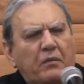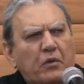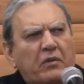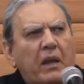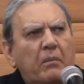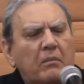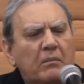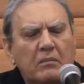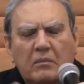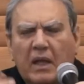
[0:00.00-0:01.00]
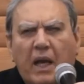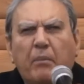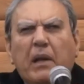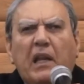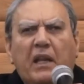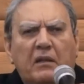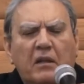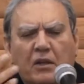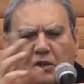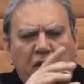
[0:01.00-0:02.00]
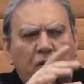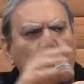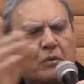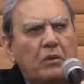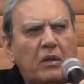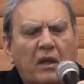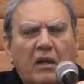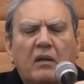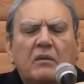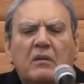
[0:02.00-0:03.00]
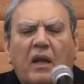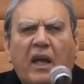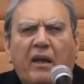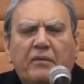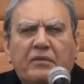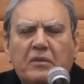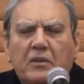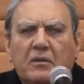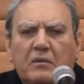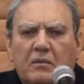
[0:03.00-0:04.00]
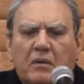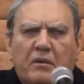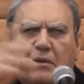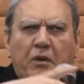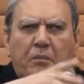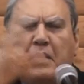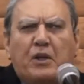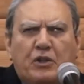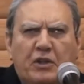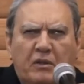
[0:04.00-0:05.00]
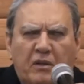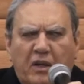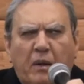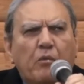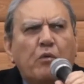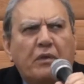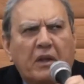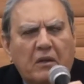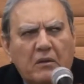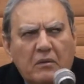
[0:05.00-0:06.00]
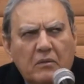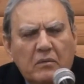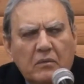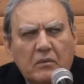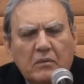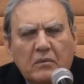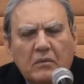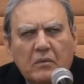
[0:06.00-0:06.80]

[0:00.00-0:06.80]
They are paid for them $1 million just to have their picture in a movie.